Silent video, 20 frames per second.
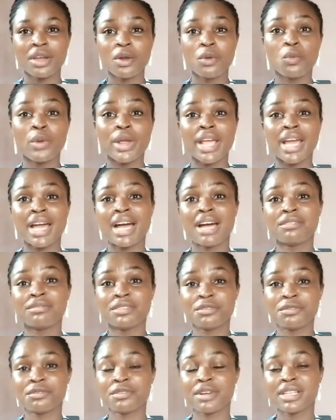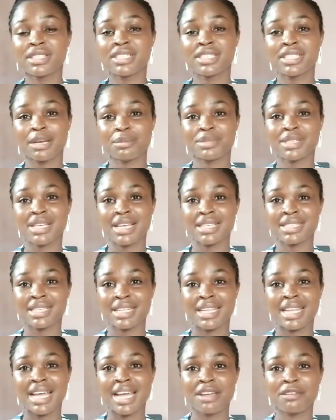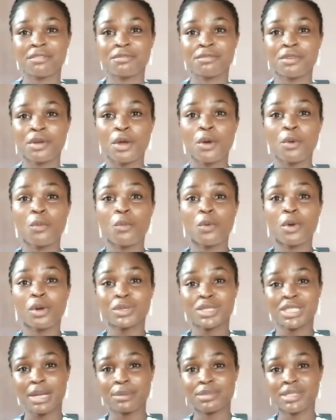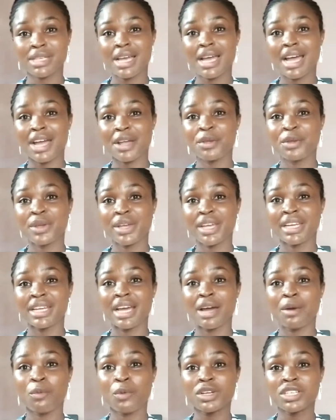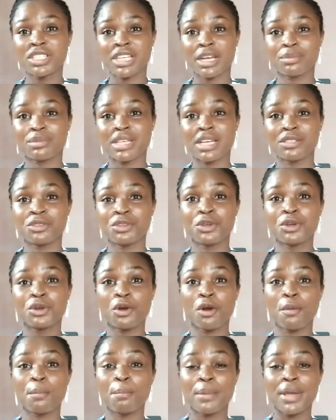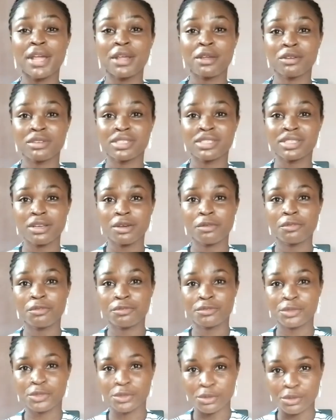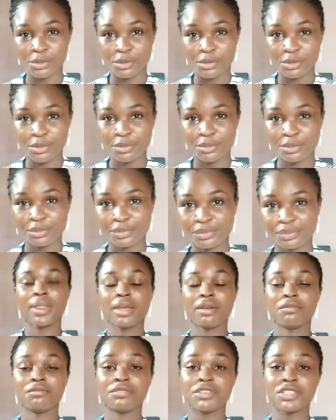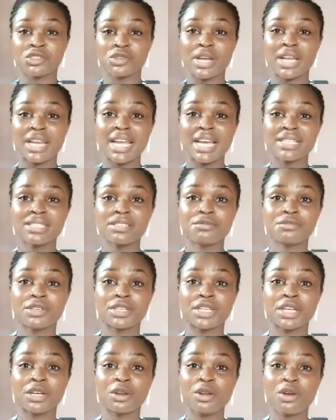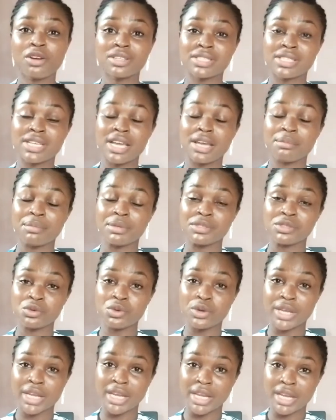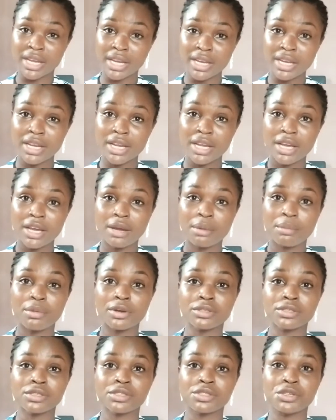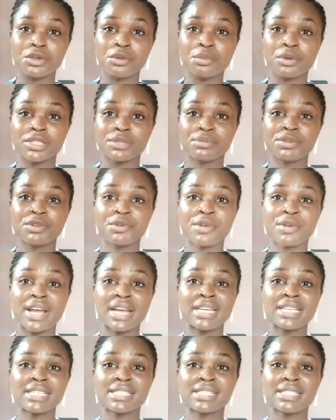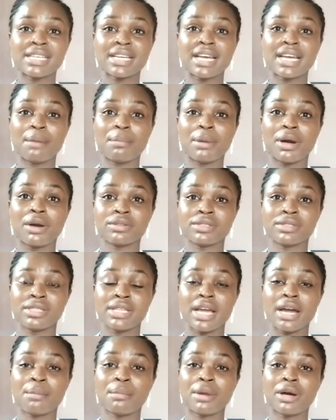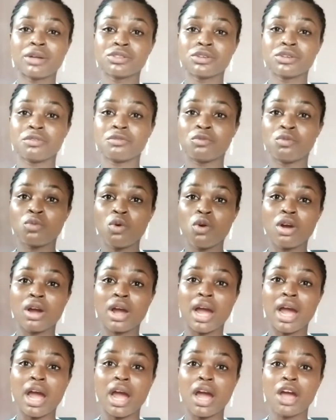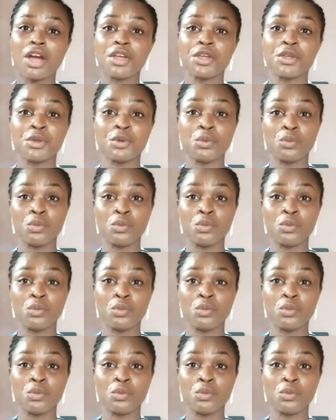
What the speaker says: We have different chapters in life. What chapter are you in, and what chapter do you compare yourself to? Visualizing for the long term is okay, but you must be realistic about the amount of work you